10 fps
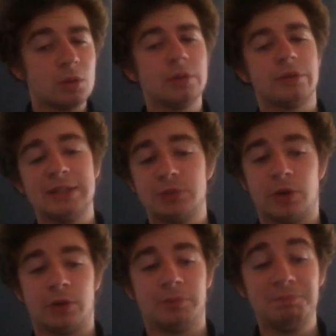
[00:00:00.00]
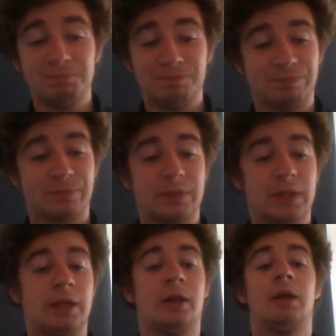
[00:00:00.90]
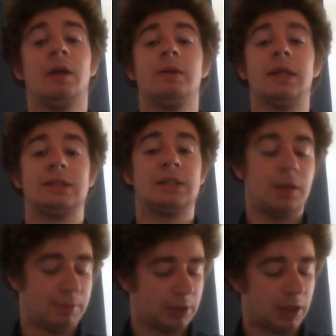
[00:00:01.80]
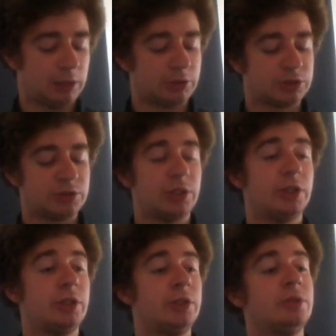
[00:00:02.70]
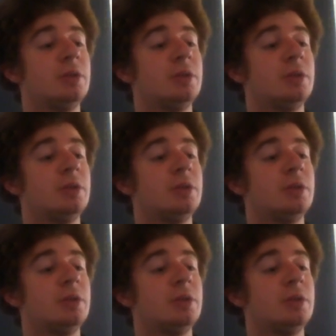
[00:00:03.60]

they're strong. Okay, next up I run 2